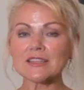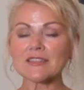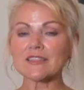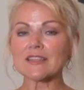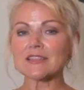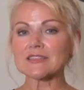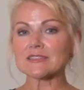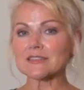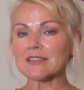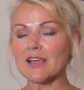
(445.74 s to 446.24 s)
at
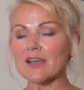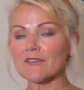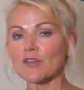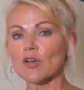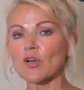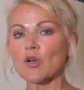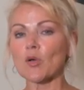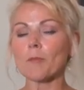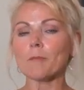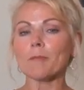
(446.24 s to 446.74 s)
this
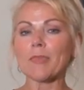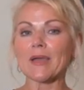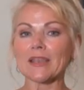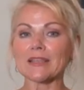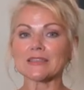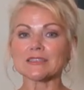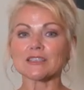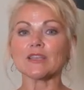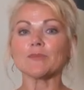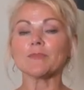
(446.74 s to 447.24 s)
level, but
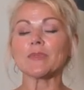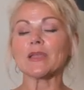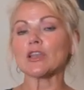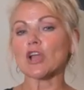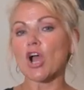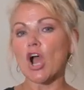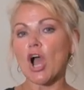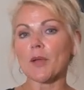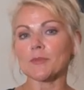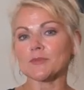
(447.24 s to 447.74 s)
it's going to be an
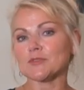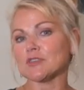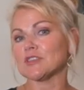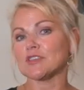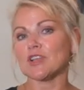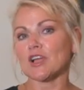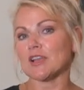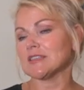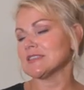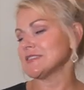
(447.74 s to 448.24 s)
option,
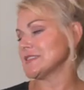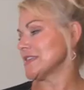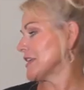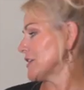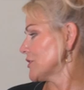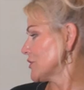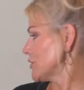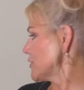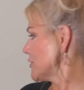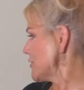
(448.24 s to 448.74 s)
not a
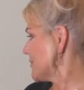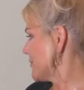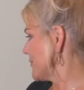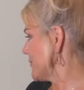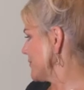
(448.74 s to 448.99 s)
standard.